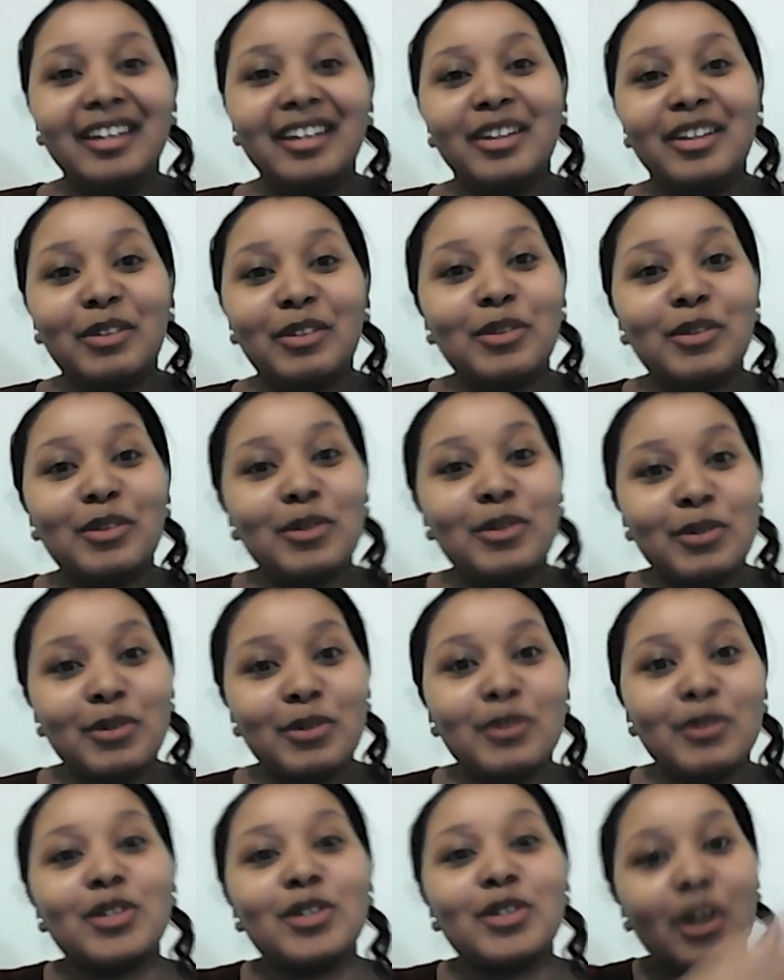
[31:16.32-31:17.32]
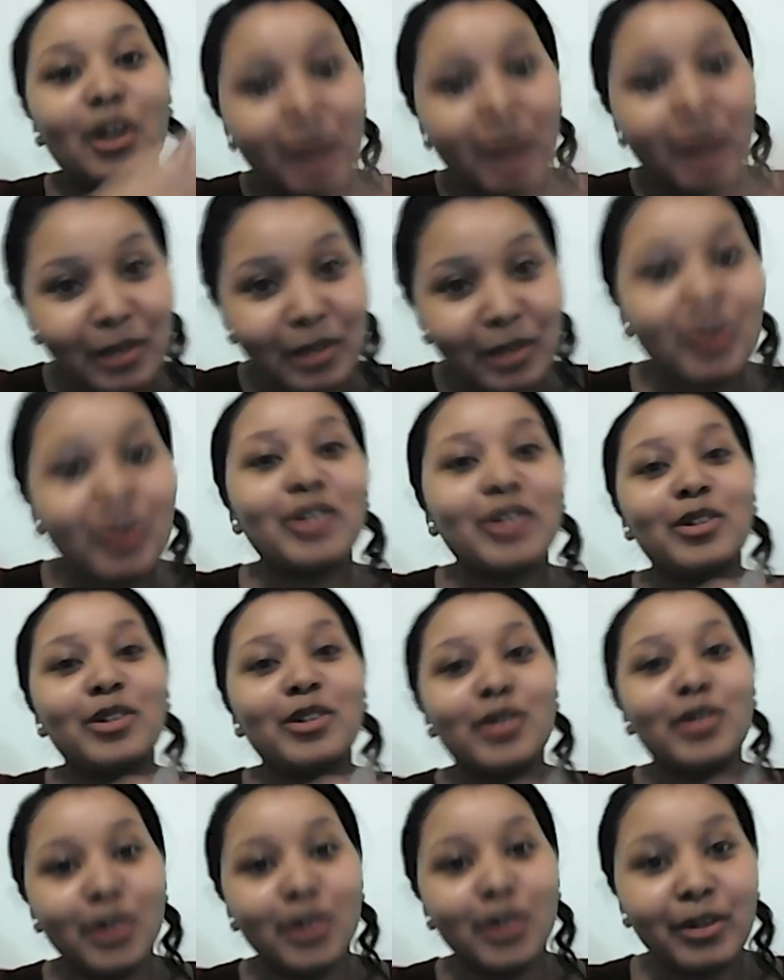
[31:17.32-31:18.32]
through showing what
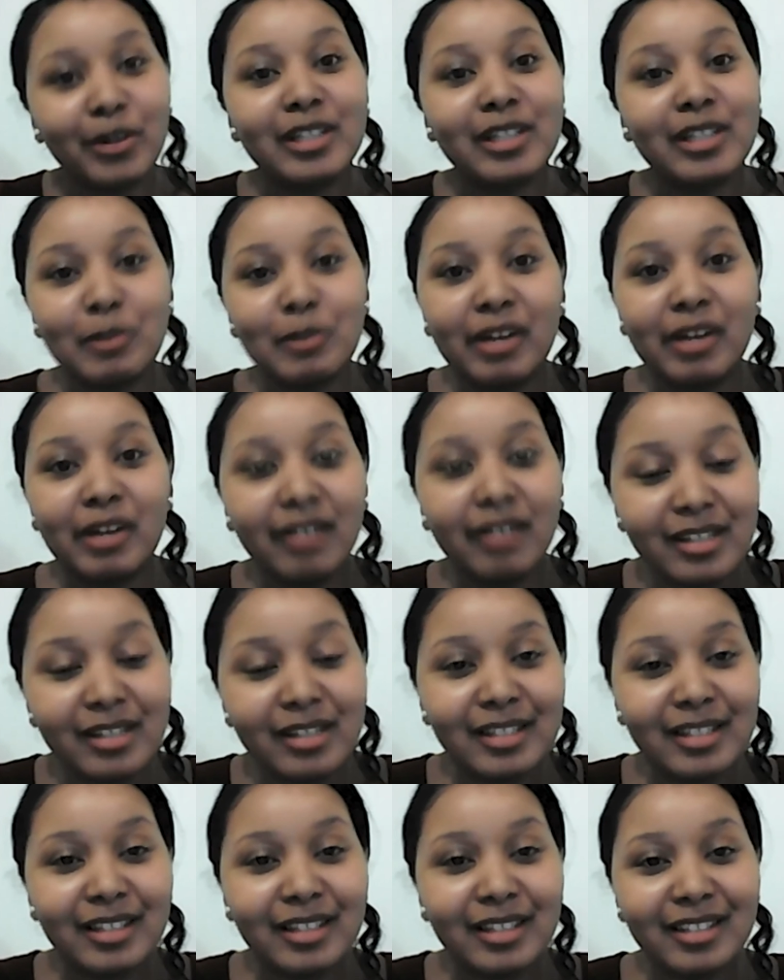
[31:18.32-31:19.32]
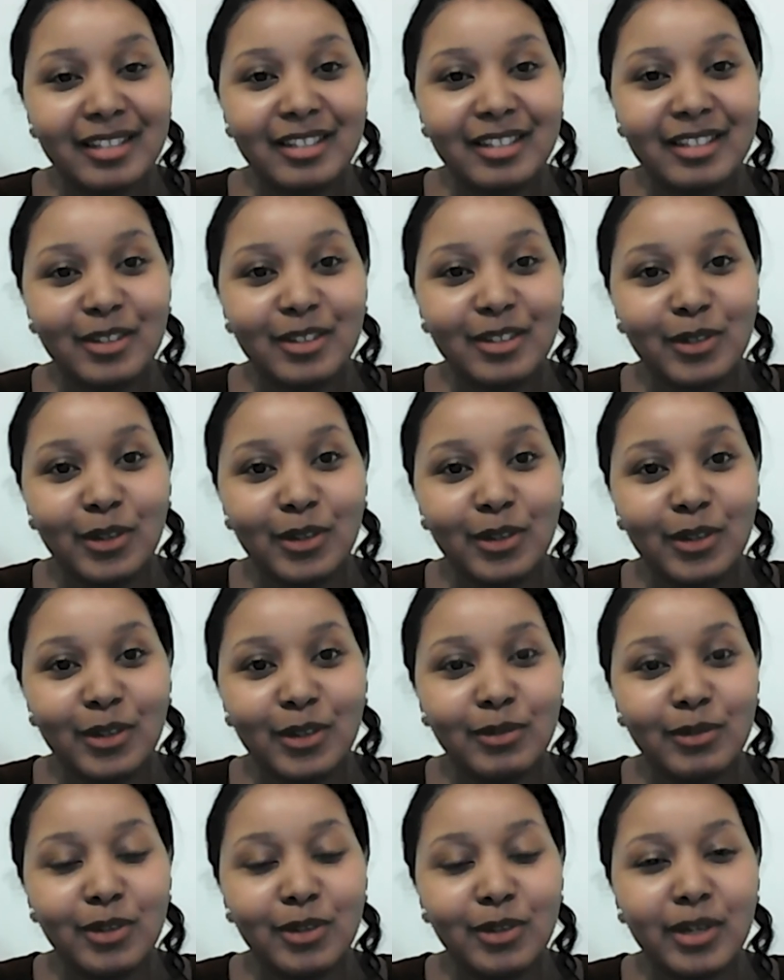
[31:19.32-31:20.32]
your experiences,
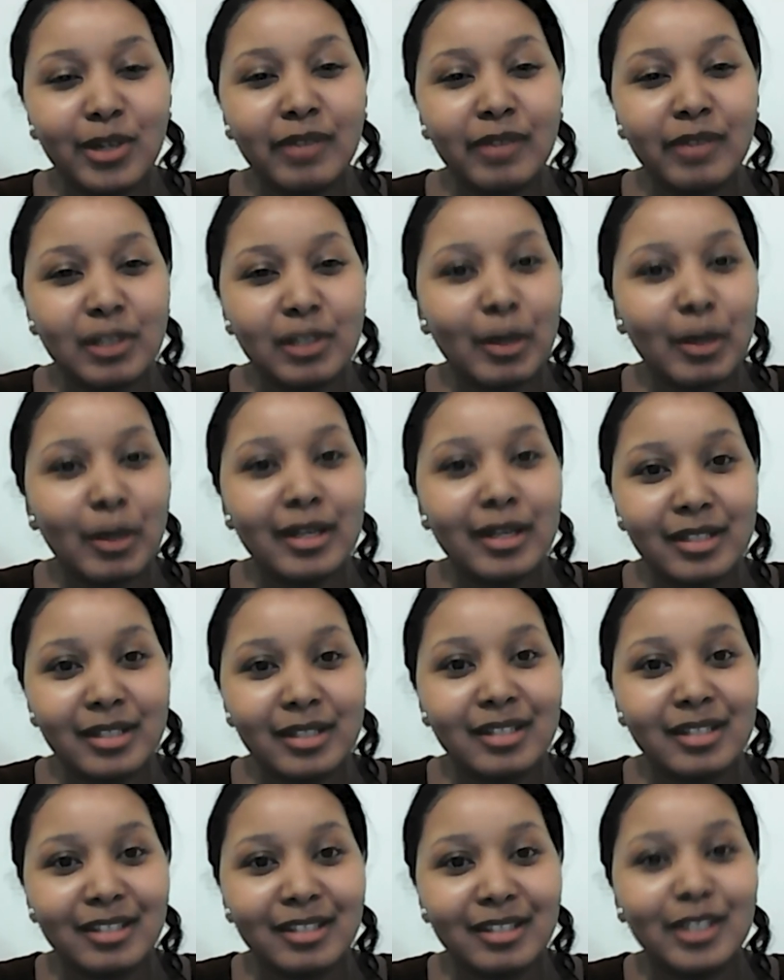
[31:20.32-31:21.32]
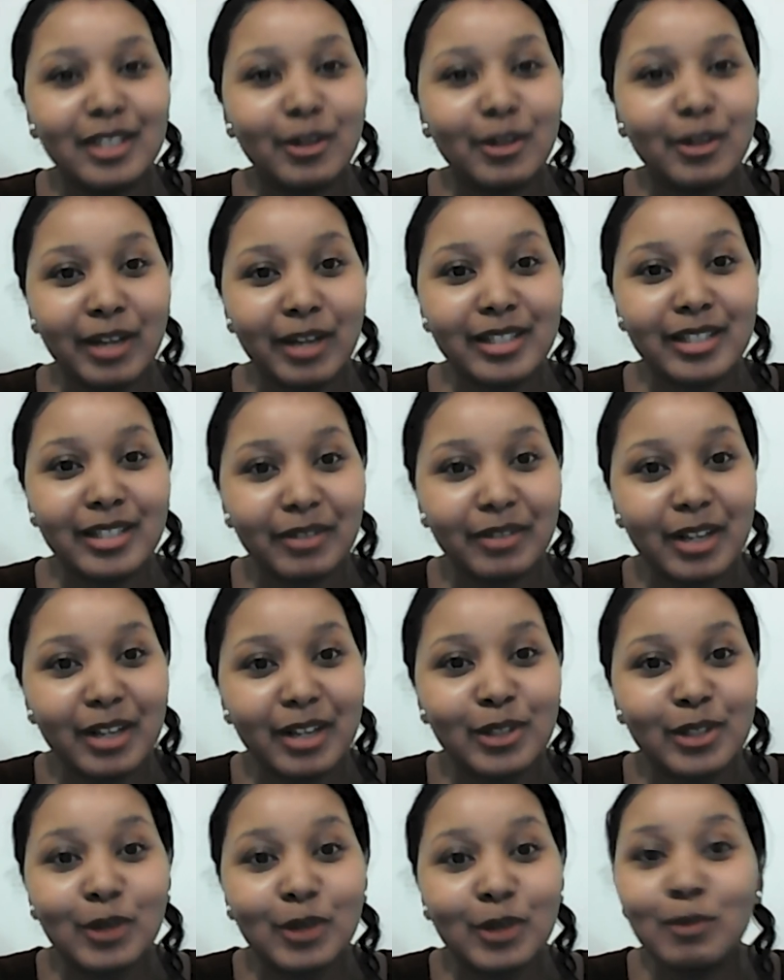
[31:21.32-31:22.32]
you give space to the rest of
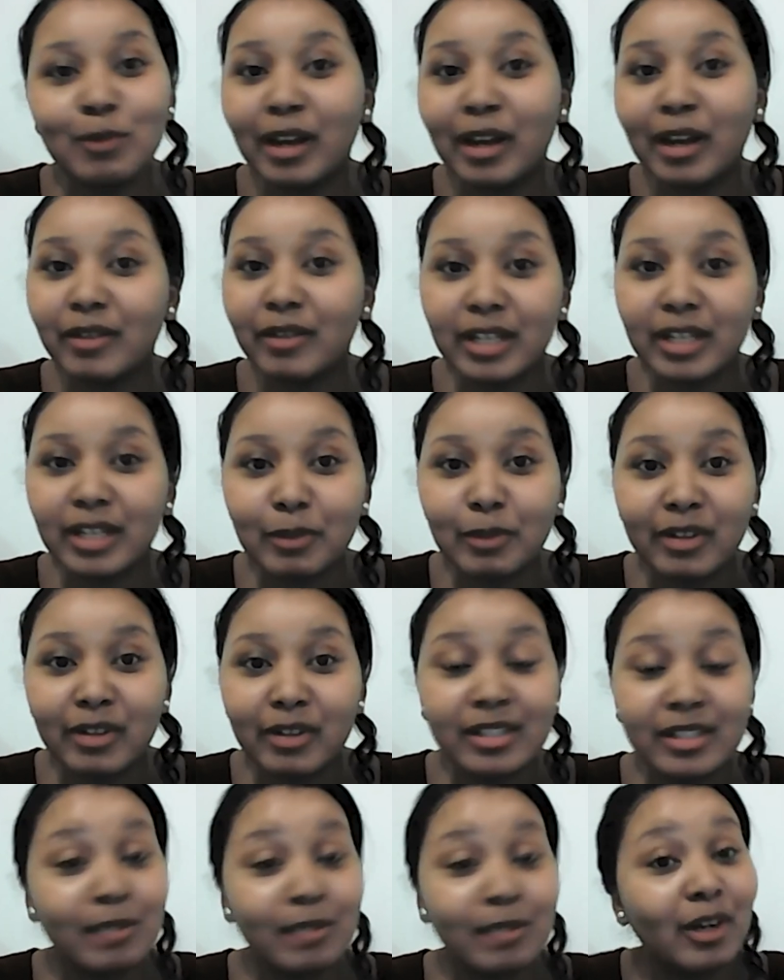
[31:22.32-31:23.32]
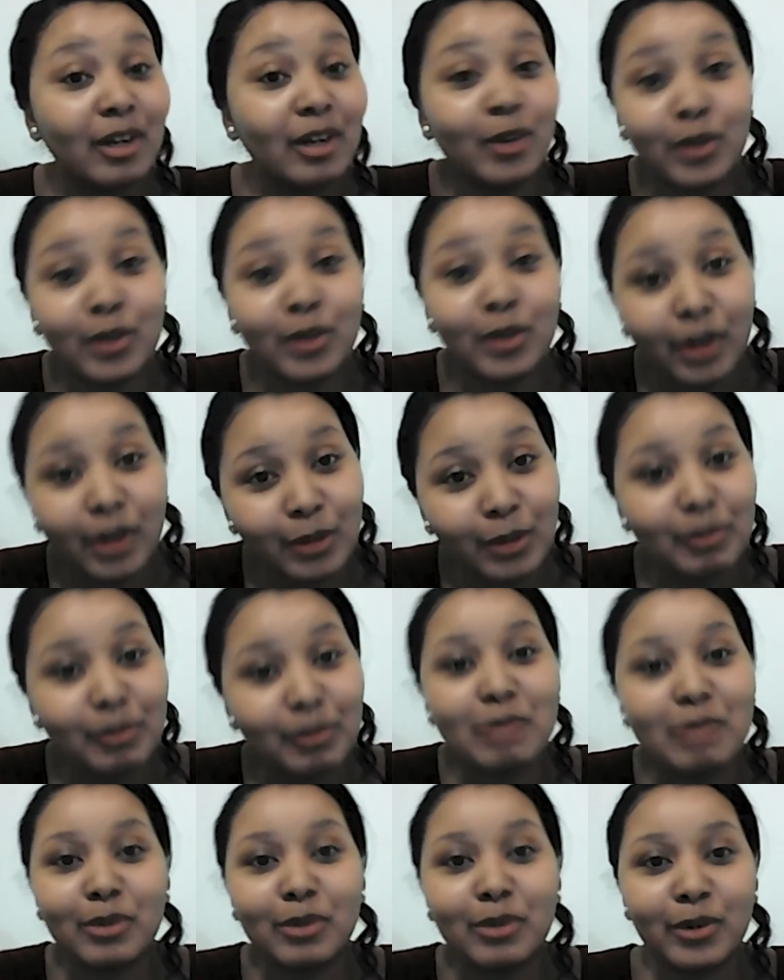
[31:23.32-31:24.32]
us who may have experienced similar or know
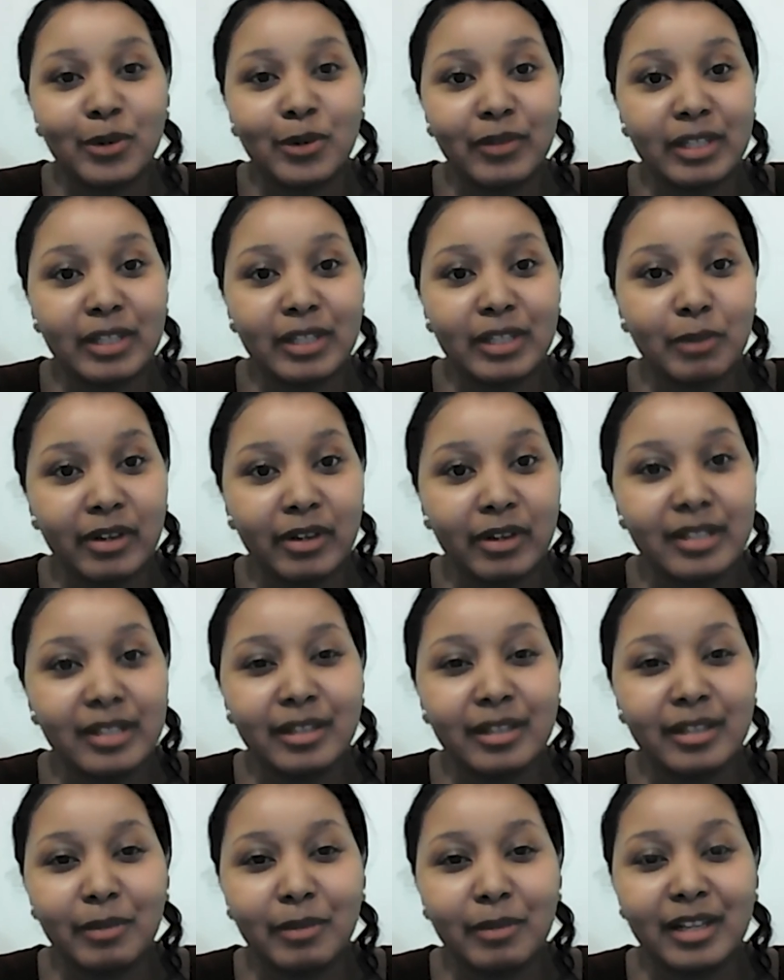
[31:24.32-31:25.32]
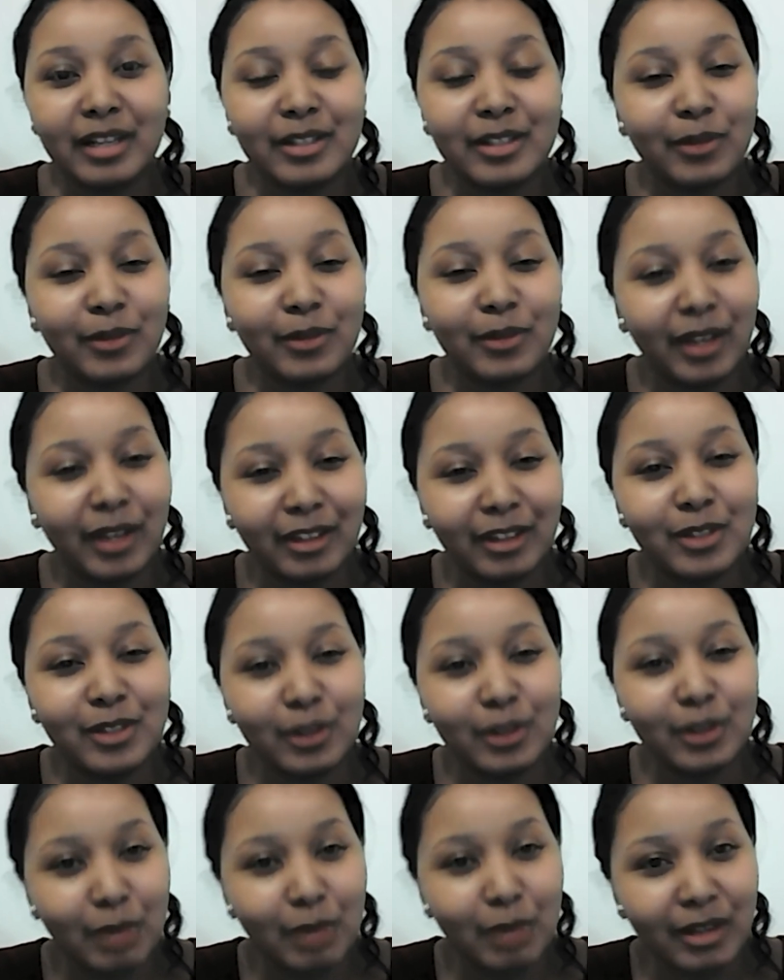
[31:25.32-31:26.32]
people who have experienced similar. So thank you
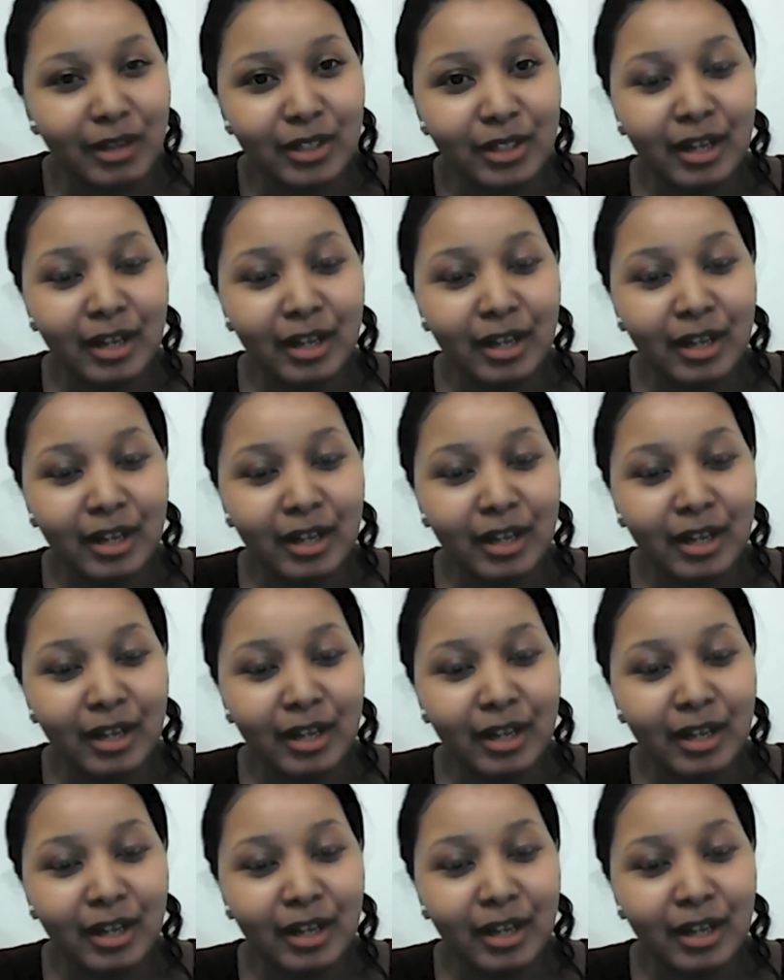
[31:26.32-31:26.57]
so much